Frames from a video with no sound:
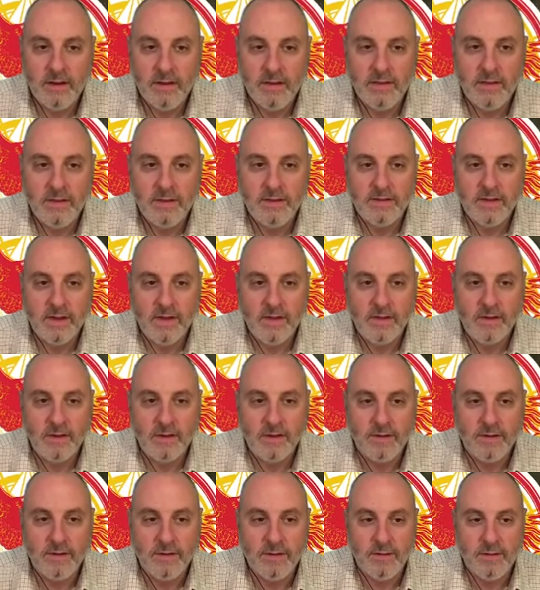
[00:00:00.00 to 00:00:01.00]
This
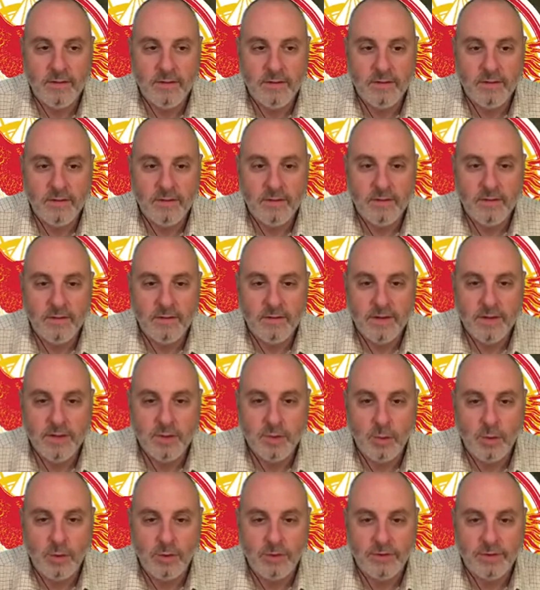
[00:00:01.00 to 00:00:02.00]
other
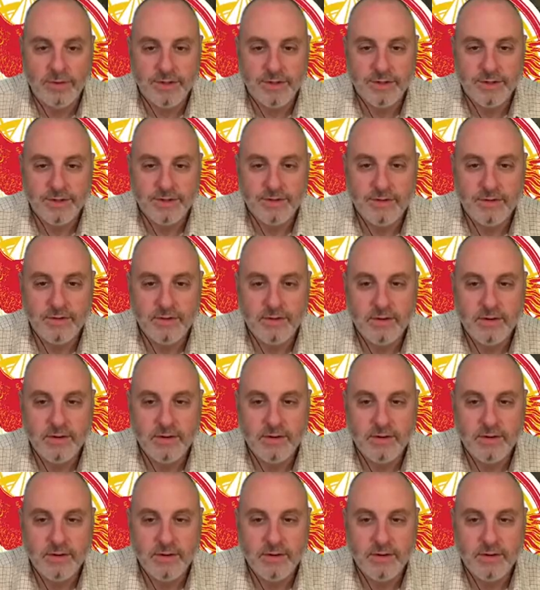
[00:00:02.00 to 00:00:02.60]
dwarvish